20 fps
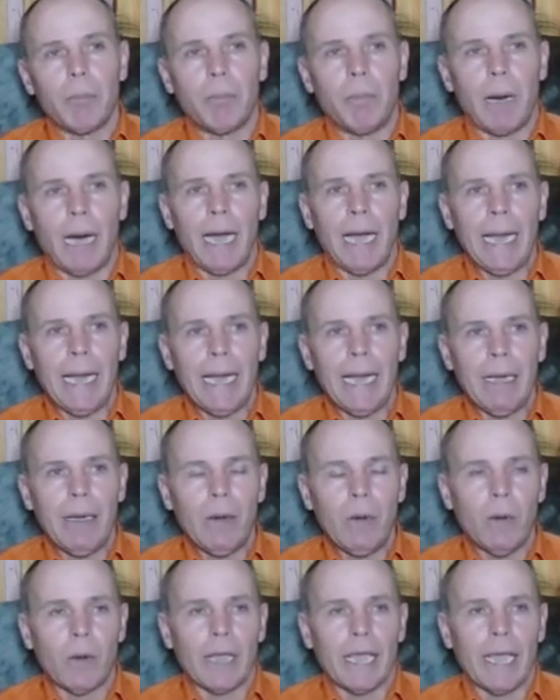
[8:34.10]
buy
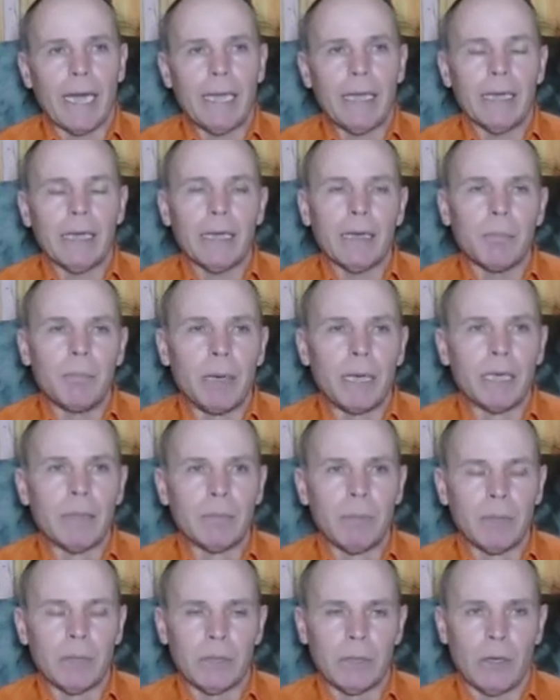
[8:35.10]
or get a
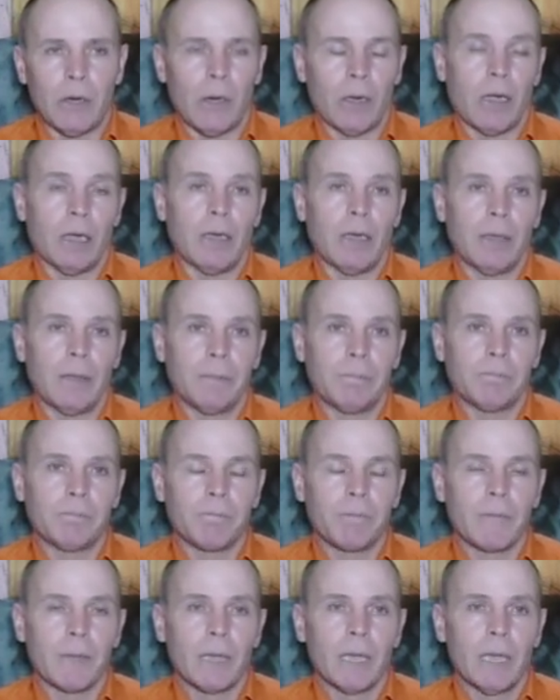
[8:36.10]
biddable dog.
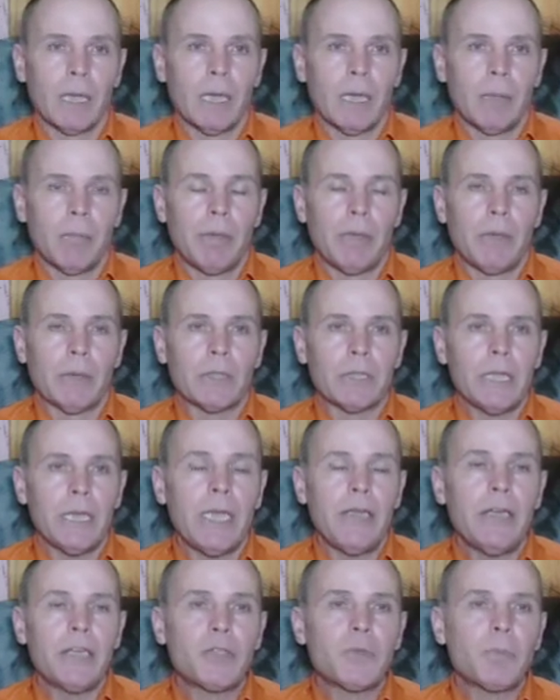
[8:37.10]
Because
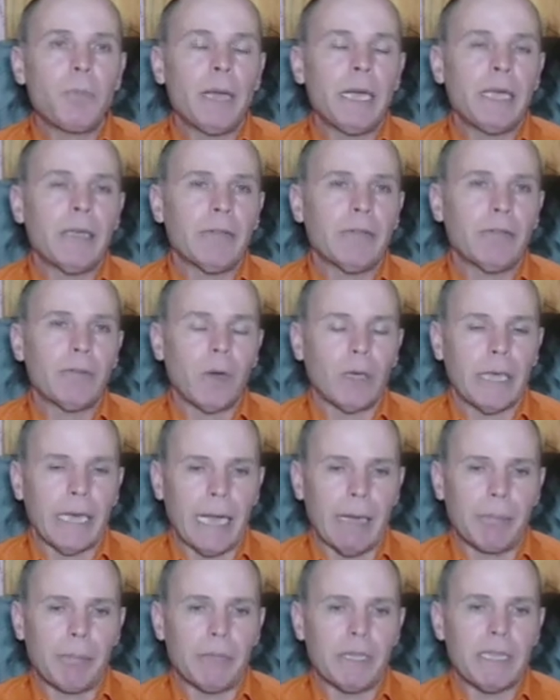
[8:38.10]
irrespective of what
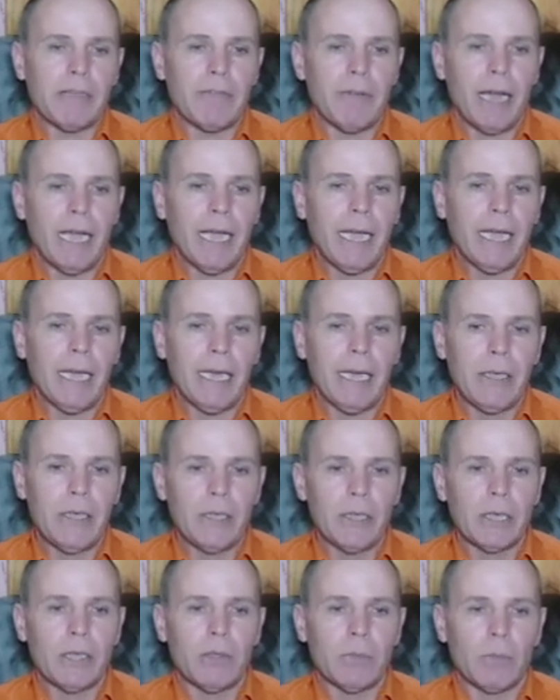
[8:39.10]
happens, if I get
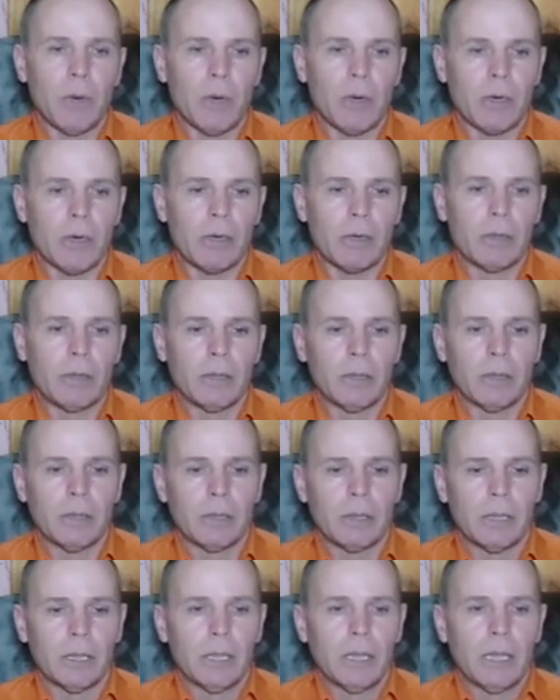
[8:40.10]
injured tomorrow,
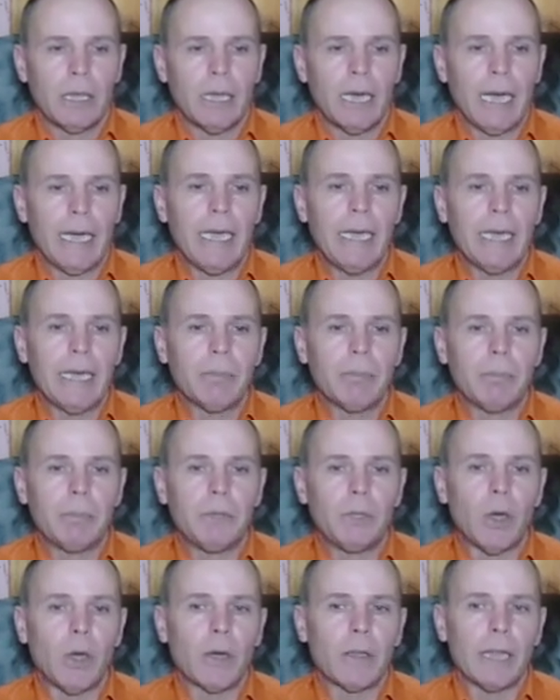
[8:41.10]
I need a
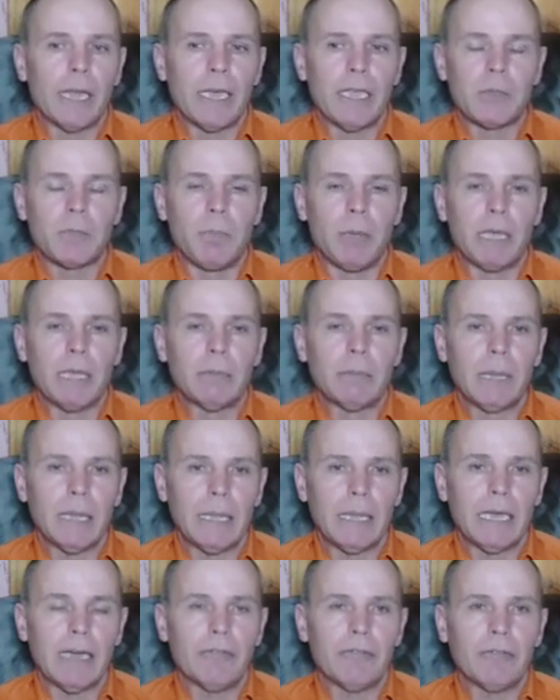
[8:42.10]
dog that is biddable
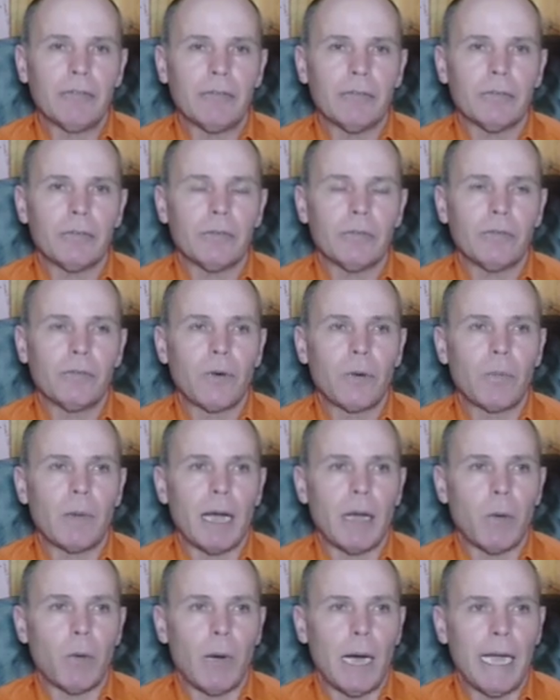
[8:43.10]
enough for
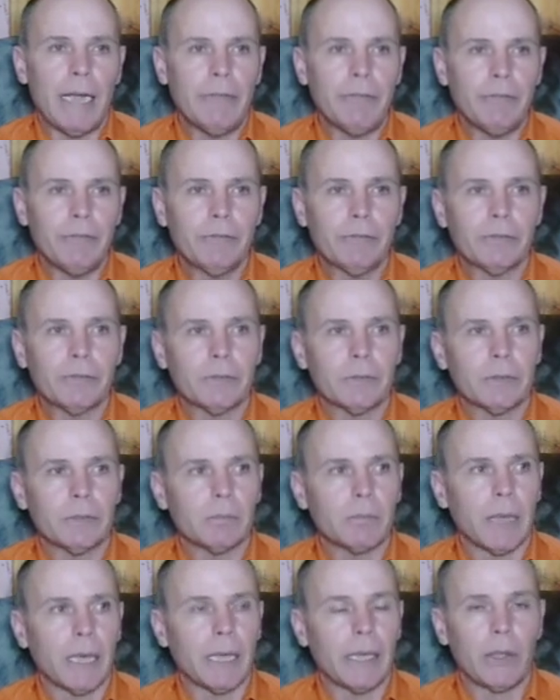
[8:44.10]
my wife,
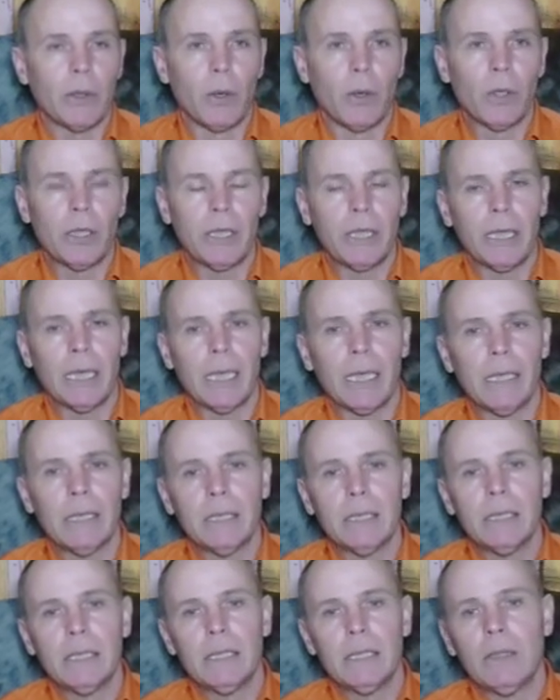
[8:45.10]
my daughter,
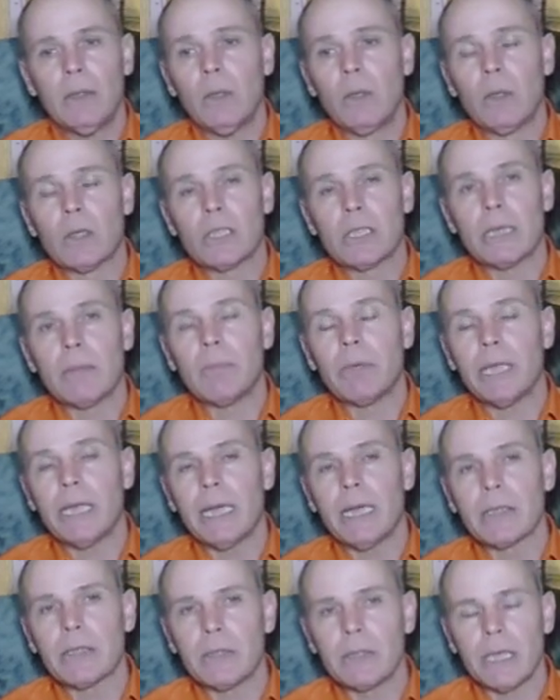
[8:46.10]
or somebody
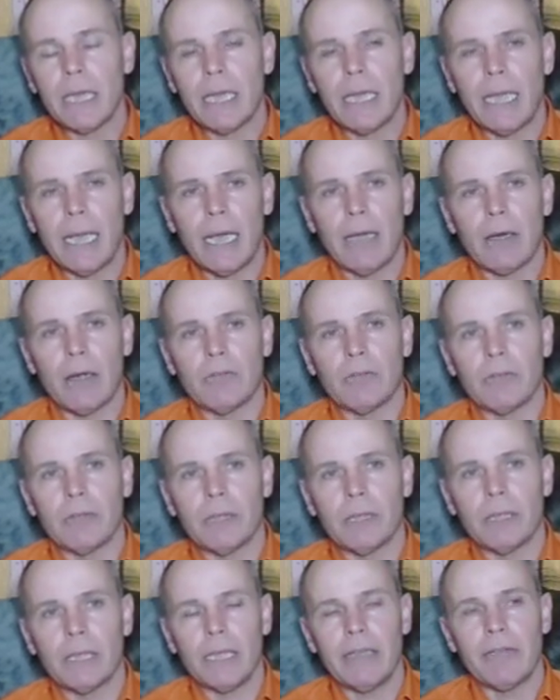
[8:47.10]
else to take care of
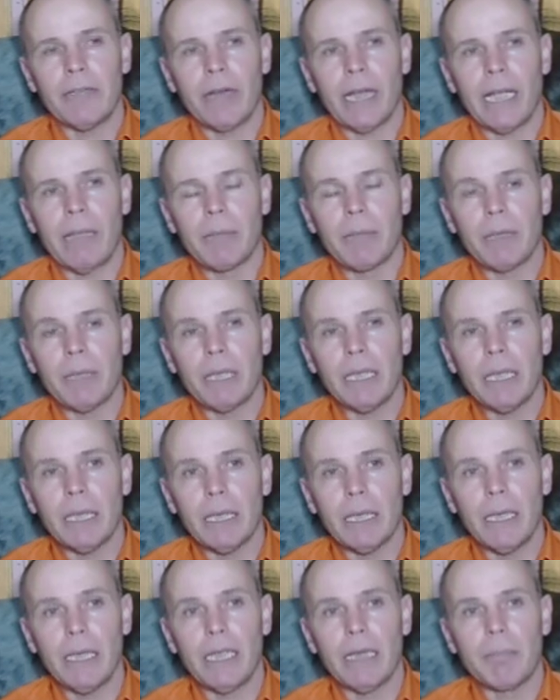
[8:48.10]
if I am
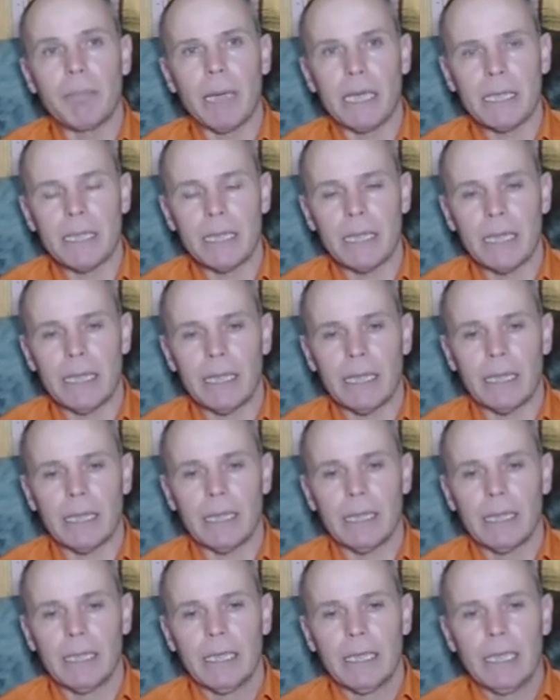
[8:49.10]
incapacitated.
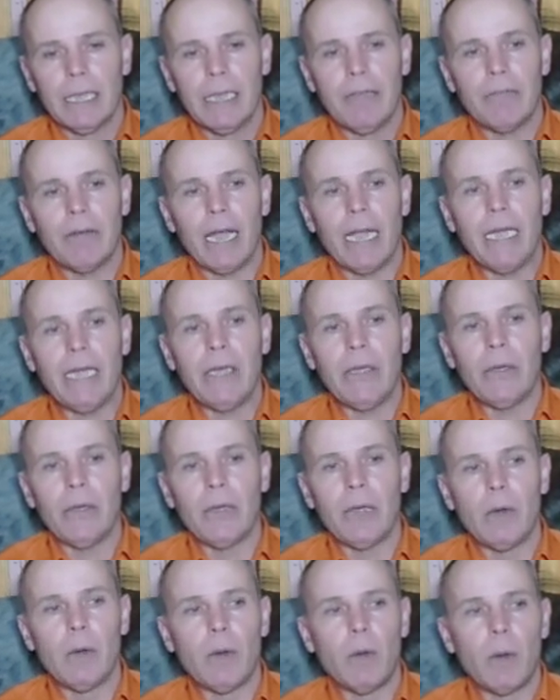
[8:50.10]
If I need to
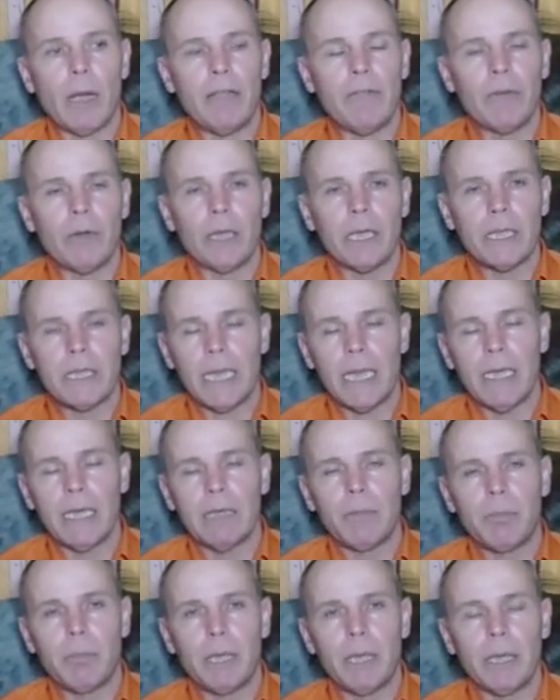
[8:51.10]
go away for
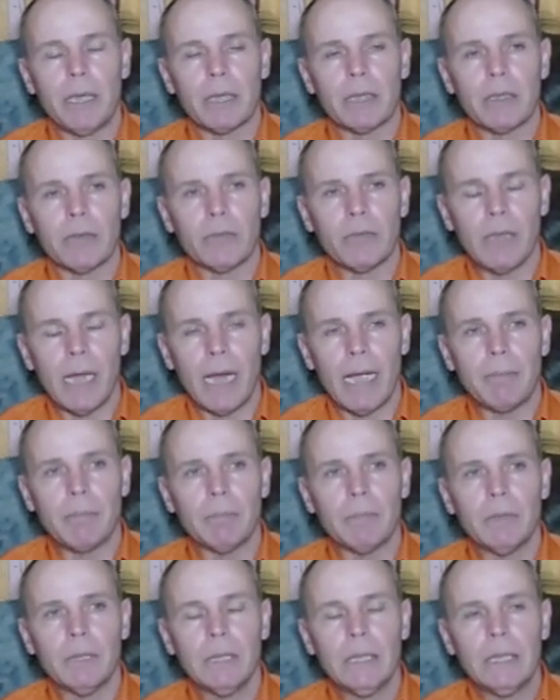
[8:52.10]
extended periods of
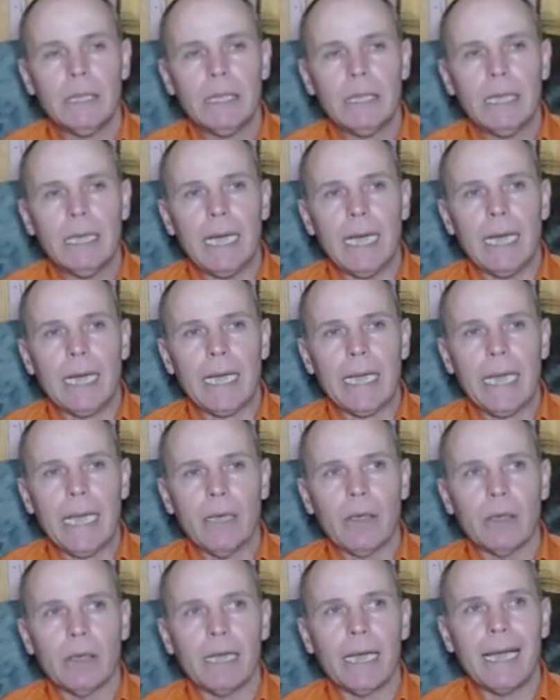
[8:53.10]
time, I
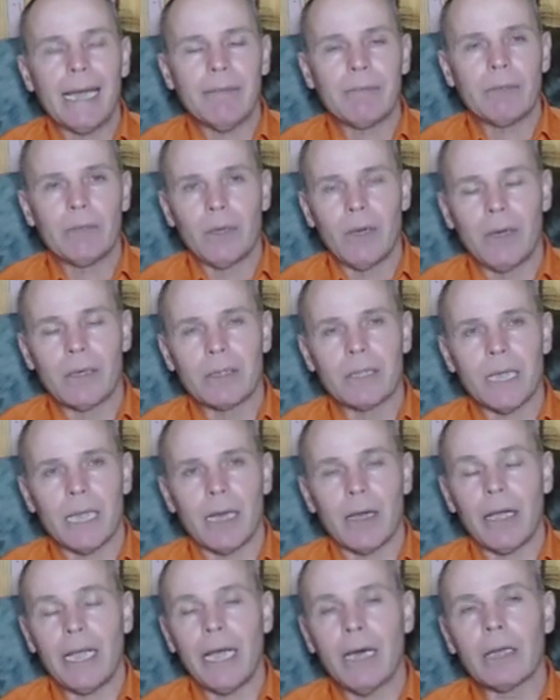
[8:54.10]
cannot have dogs that
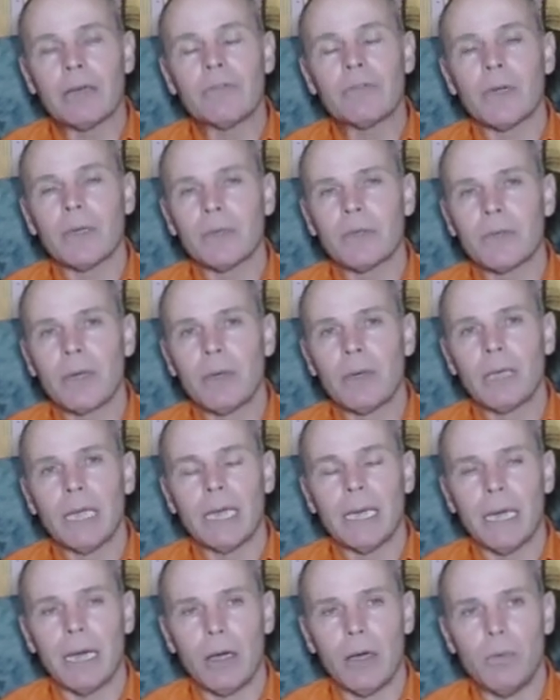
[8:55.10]
are out of control
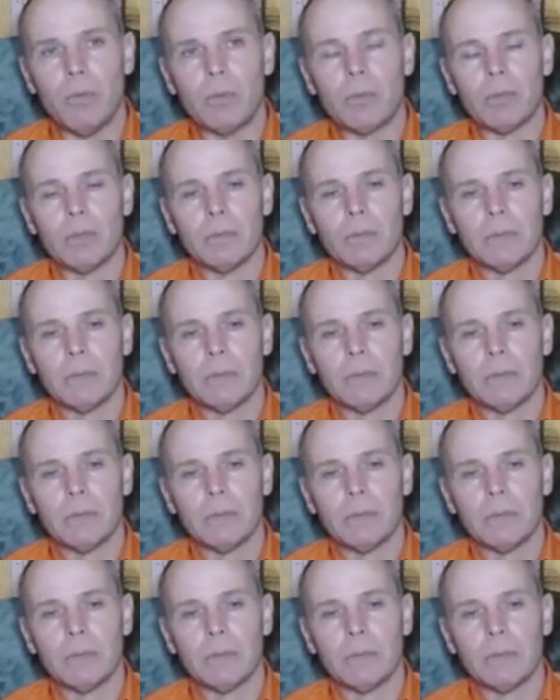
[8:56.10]
at home.